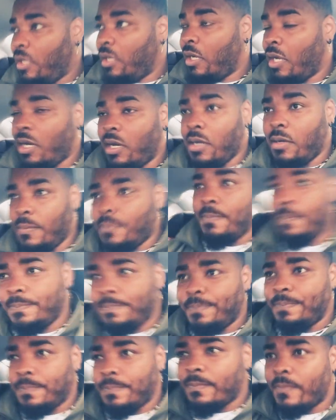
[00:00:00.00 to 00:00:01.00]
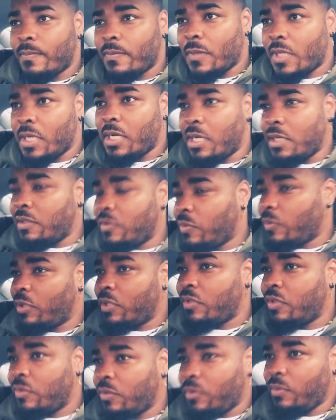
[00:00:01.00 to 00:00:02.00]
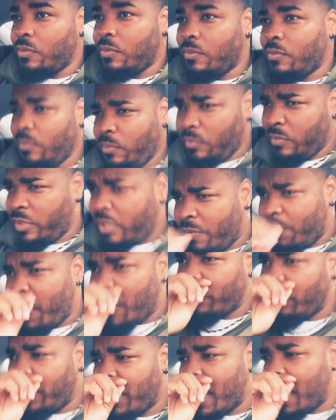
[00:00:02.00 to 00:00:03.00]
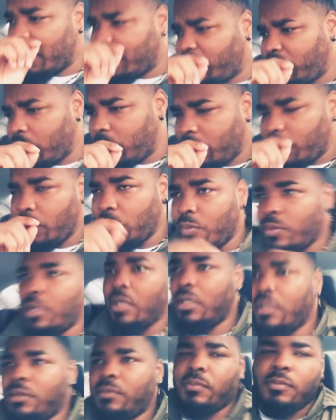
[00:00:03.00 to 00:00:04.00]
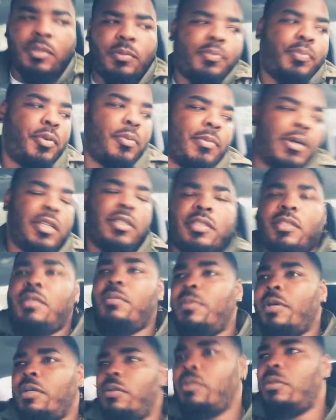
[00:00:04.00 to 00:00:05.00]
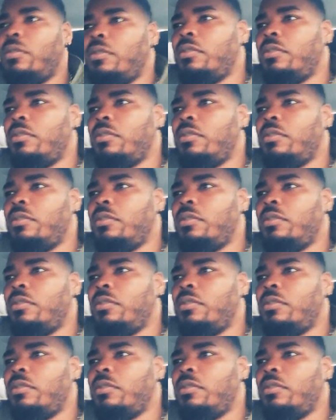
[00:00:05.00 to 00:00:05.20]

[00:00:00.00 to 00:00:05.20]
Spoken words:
I just wanted to give my reaction to, let me put my seatbelt on.